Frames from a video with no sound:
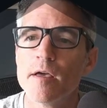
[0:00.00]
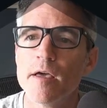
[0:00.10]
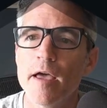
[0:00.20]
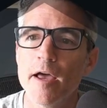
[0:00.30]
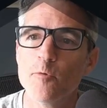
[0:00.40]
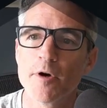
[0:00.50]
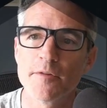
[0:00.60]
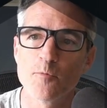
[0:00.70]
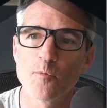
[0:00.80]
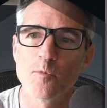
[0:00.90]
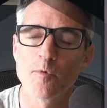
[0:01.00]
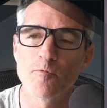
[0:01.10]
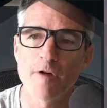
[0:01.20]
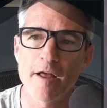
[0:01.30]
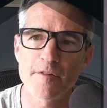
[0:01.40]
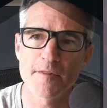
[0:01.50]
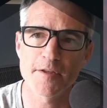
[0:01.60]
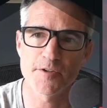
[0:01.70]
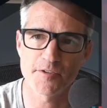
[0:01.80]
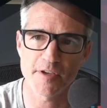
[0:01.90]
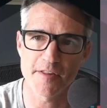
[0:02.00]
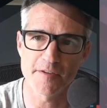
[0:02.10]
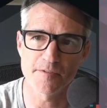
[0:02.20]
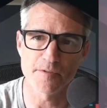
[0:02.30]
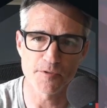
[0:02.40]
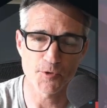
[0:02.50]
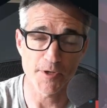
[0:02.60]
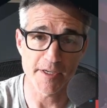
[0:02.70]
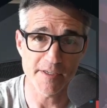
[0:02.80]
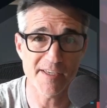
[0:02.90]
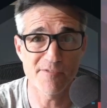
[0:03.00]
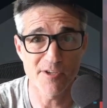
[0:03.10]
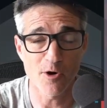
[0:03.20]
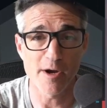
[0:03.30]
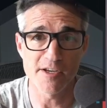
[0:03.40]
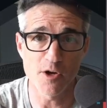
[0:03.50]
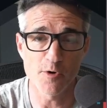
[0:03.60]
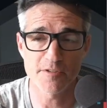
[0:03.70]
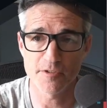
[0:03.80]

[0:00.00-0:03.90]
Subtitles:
and rather than just say this is a string, even though I know it's a